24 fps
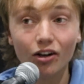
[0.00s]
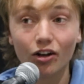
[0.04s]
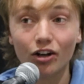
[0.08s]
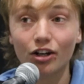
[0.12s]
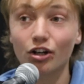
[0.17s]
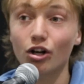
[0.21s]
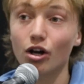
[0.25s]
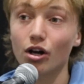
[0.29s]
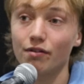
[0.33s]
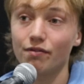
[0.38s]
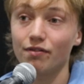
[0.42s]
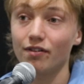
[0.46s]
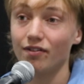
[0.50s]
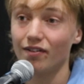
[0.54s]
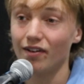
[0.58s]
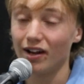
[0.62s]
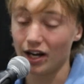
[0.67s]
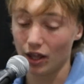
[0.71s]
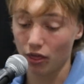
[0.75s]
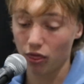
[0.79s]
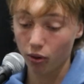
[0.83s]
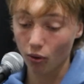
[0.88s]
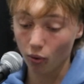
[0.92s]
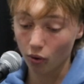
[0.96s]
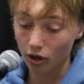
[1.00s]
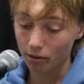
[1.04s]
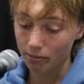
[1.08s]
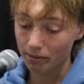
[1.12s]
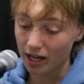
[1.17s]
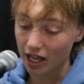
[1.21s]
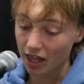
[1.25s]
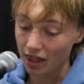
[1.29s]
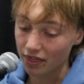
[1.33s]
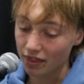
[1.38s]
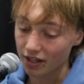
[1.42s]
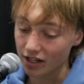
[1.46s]
I don't know if you've had a thought
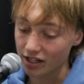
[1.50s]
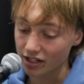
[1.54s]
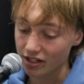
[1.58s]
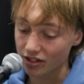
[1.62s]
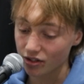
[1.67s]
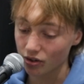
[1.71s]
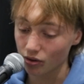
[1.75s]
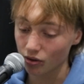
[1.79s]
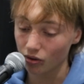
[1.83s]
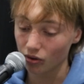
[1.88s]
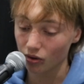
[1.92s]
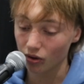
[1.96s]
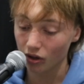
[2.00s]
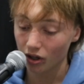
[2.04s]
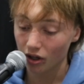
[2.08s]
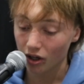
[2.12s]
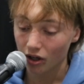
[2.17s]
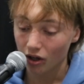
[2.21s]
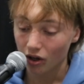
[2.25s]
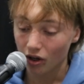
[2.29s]
about this or